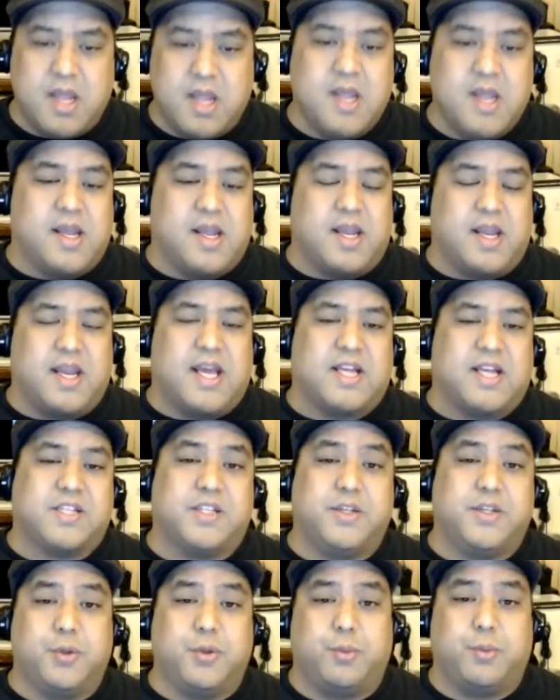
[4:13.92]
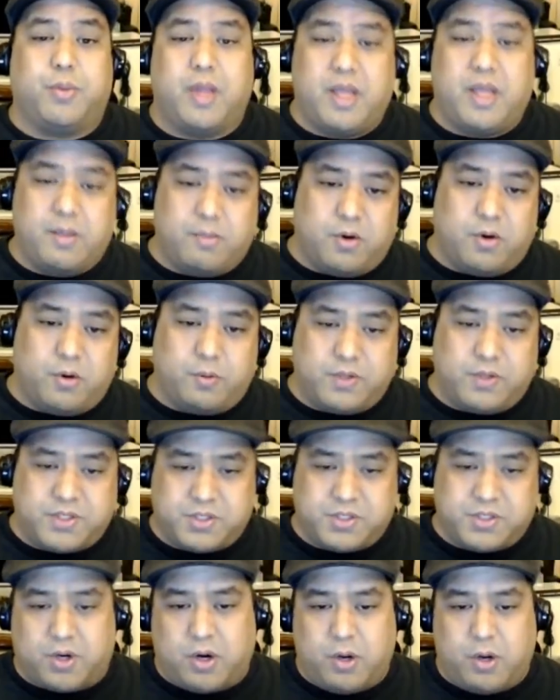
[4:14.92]
Yeah. It adds a new play mode, which
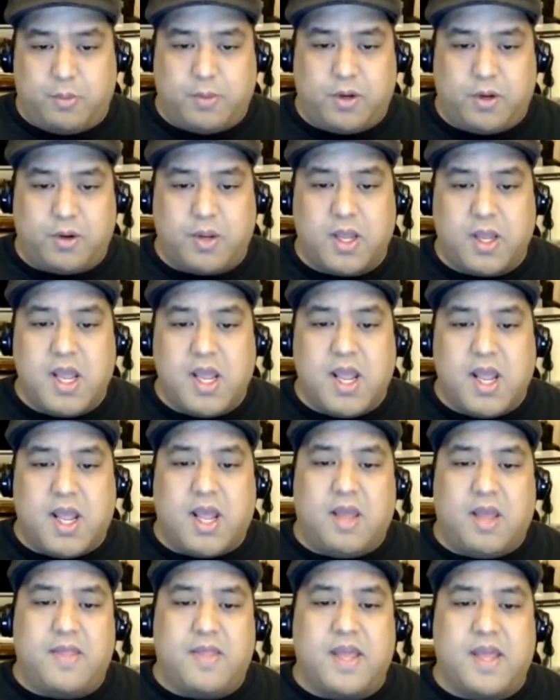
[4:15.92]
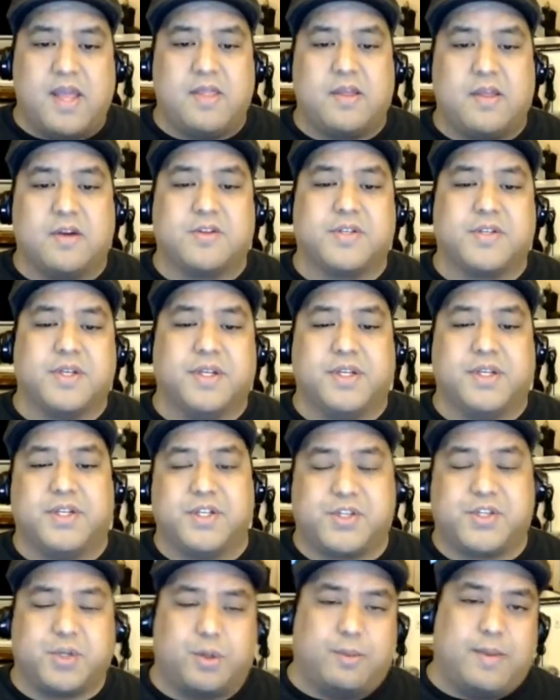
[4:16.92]
is hard mode, and then there's an
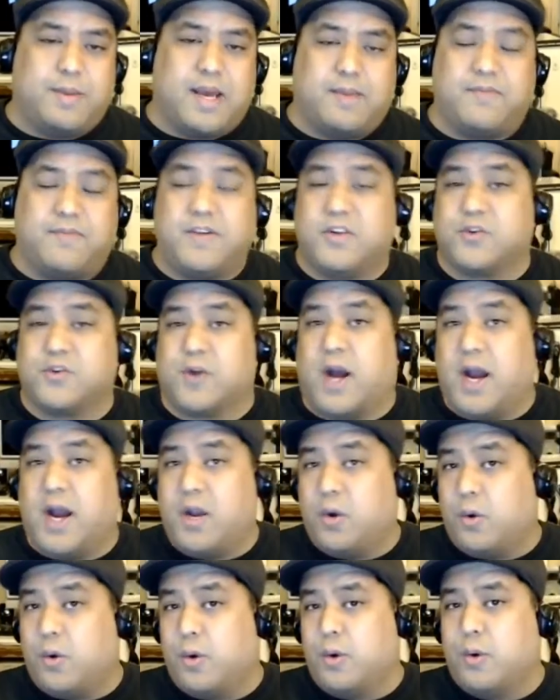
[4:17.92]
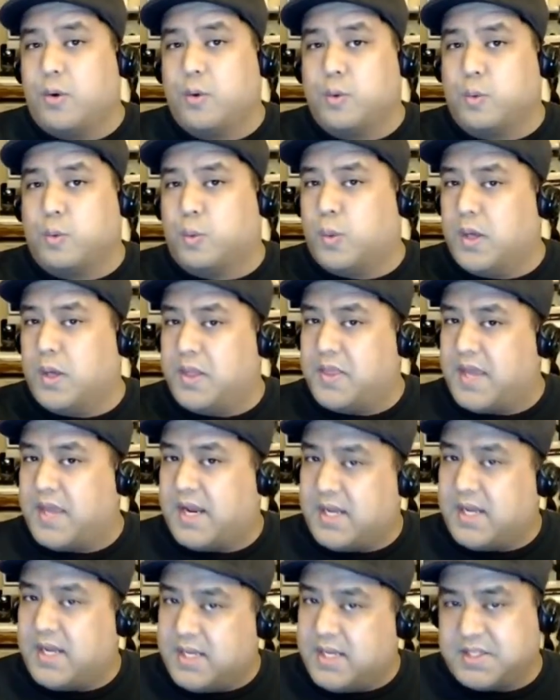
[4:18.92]
additional map feature. I don't know what
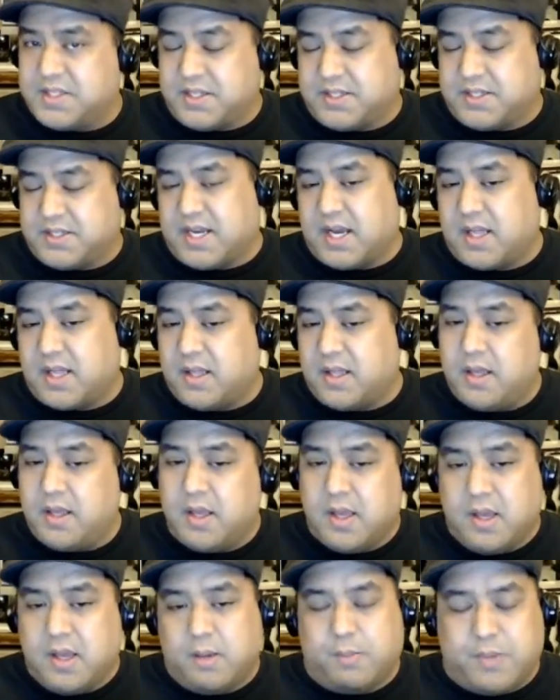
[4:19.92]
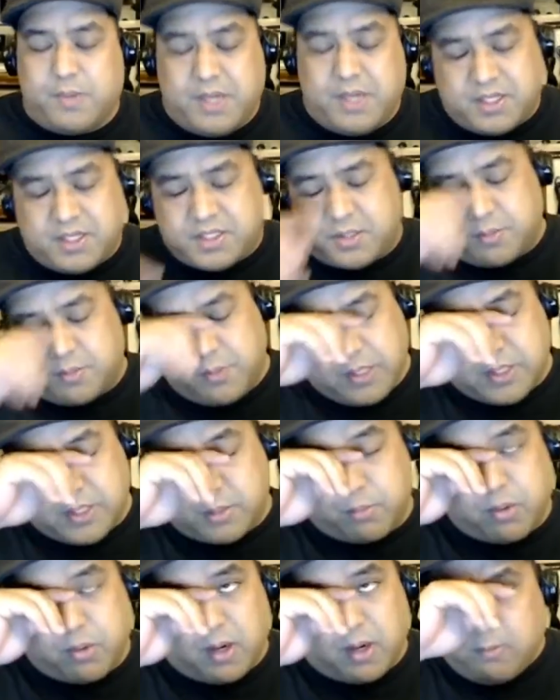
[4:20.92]
that is exactly, but it's
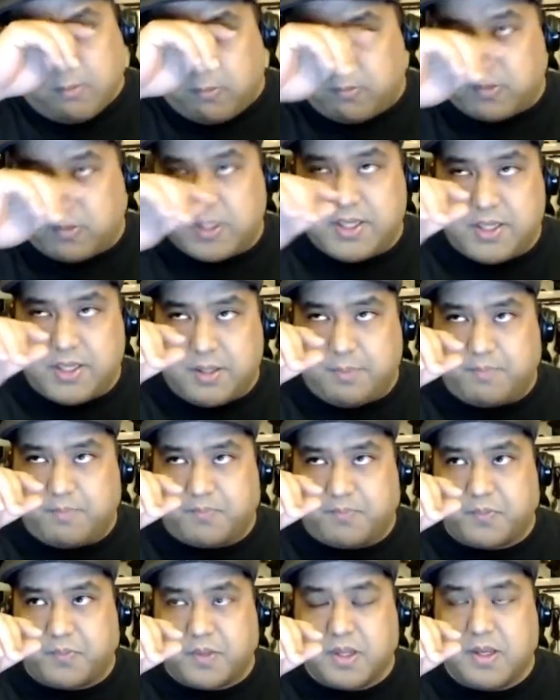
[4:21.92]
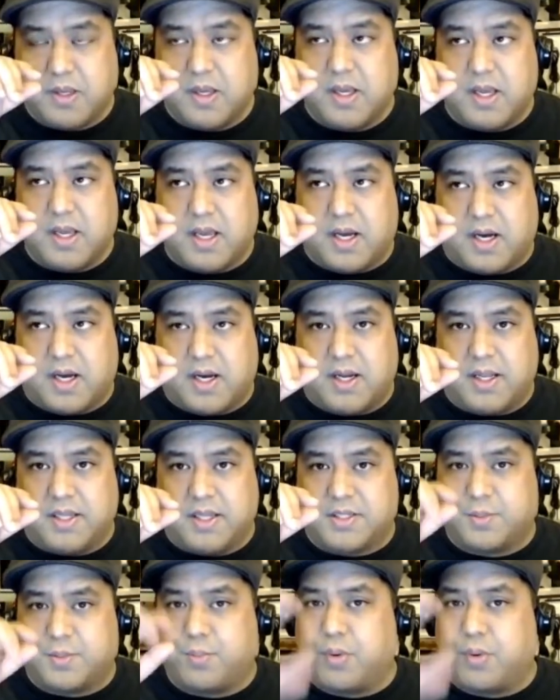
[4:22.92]
probably
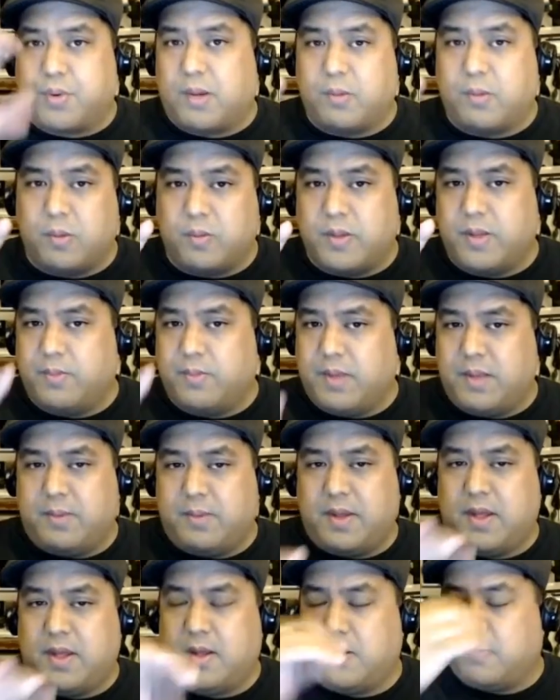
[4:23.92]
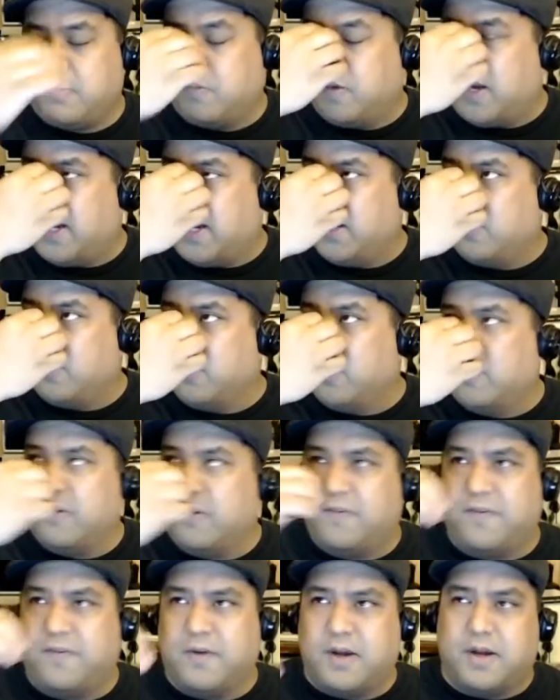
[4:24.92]
maybe, I don't know
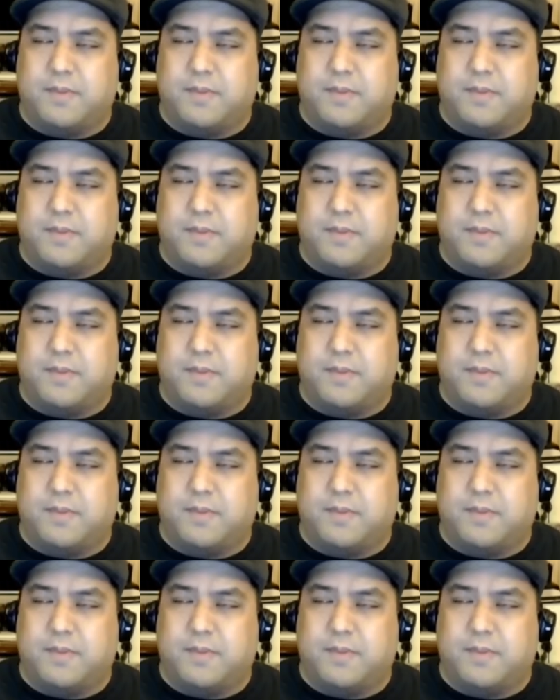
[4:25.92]
if